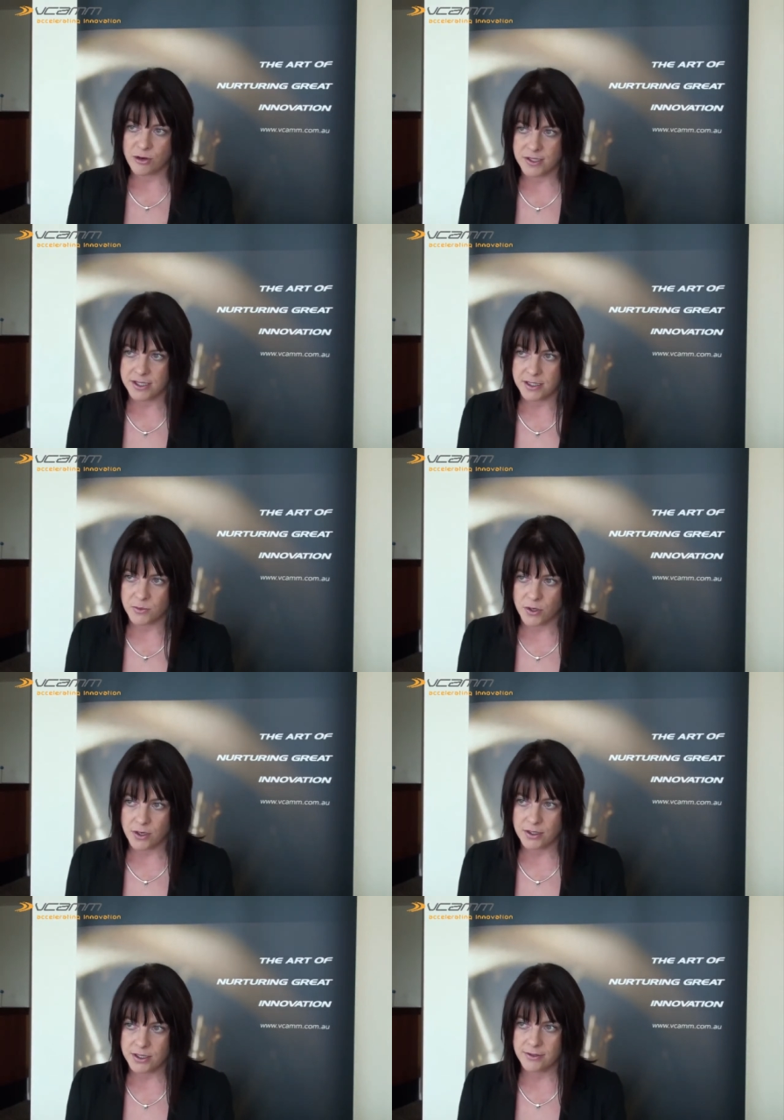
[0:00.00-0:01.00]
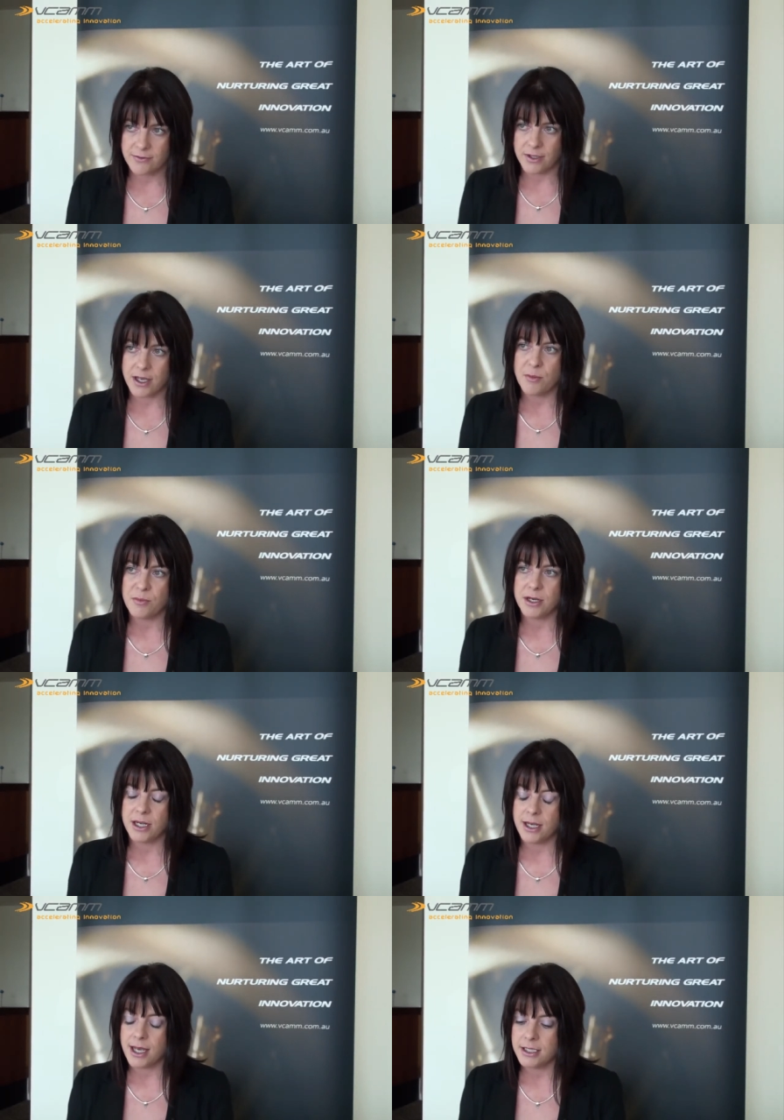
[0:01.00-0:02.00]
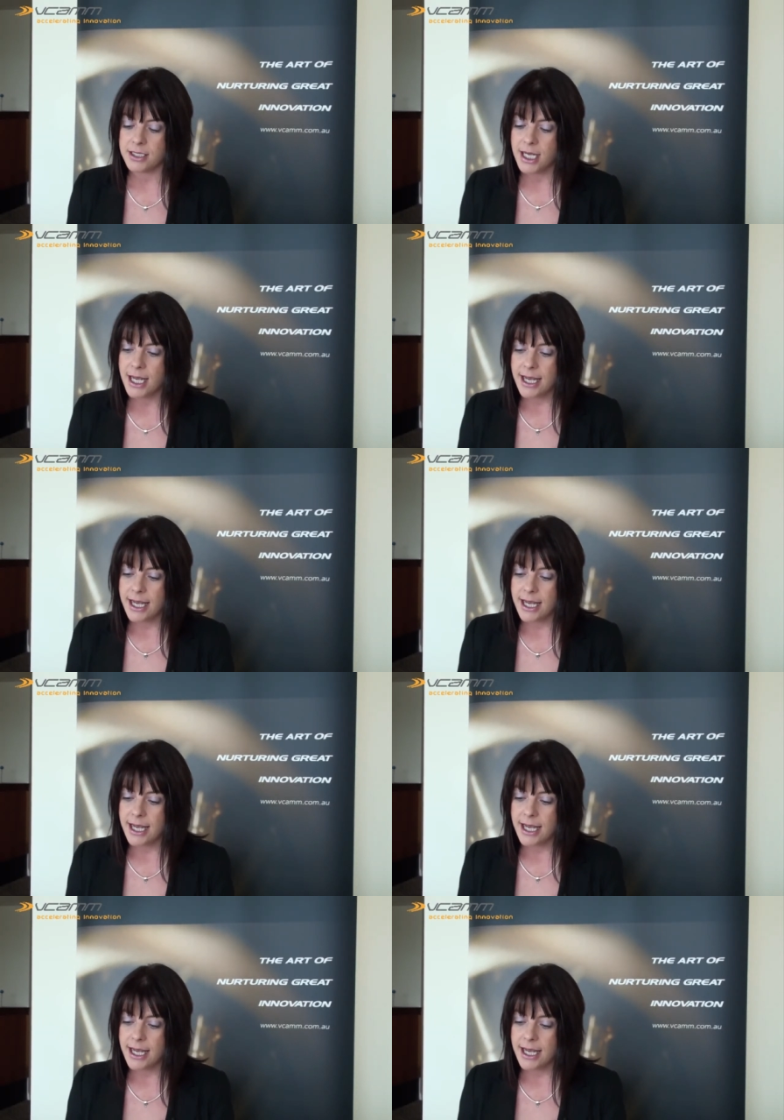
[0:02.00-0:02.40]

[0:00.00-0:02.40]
process worked for the company. And